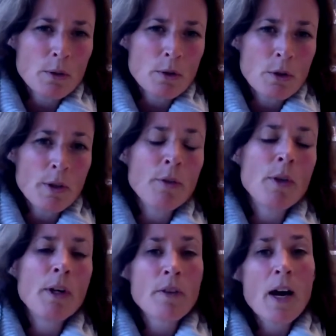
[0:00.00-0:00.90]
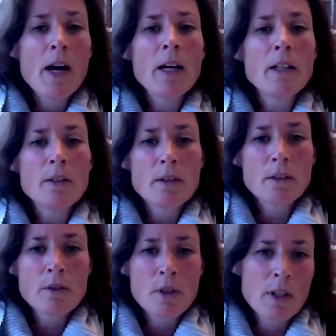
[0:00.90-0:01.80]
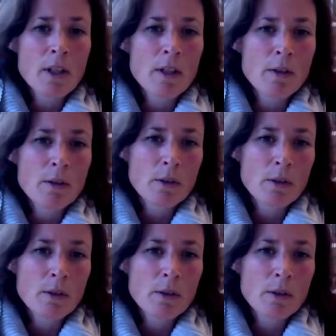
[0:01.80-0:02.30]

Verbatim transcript: So if you have a high genetic